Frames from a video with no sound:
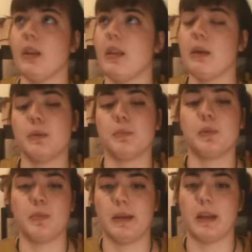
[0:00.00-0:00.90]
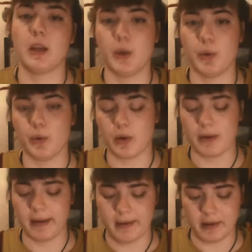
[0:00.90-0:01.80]
They will probably go
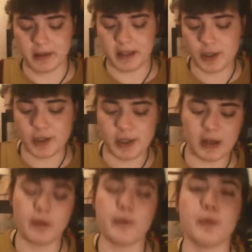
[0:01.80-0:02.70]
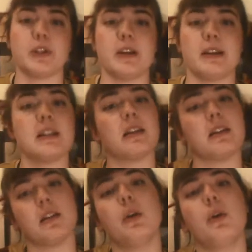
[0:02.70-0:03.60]
on our tea shelf, which has
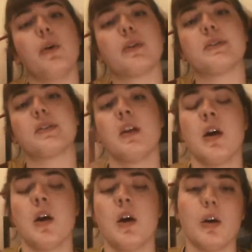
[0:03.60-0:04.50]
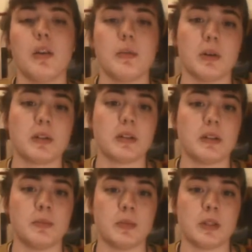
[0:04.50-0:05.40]
little hooks on the
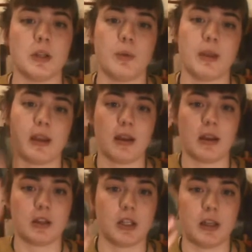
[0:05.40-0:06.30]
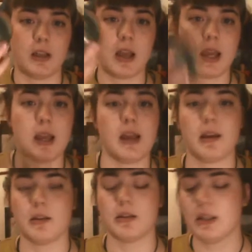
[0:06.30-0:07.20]
bottom, so we can actually
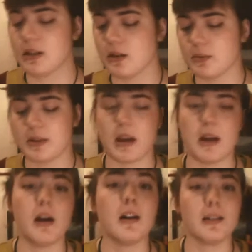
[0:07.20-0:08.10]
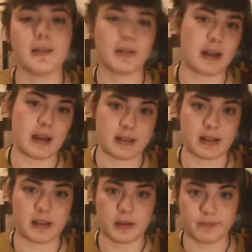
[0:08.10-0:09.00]
hang our teacups there. As
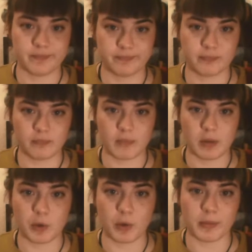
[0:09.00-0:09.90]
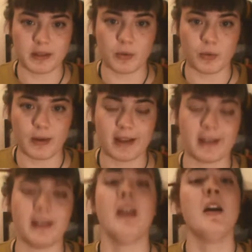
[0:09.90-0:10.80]
I promised
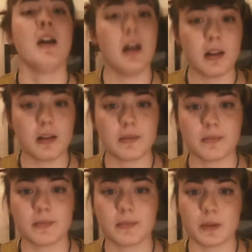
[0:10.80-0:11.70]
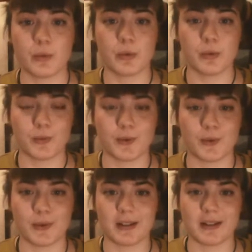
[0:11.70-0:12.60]
already, I'll do a room
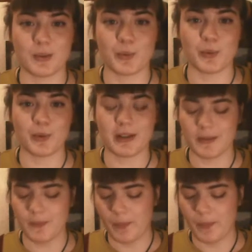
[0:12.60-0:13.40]
tour at some point.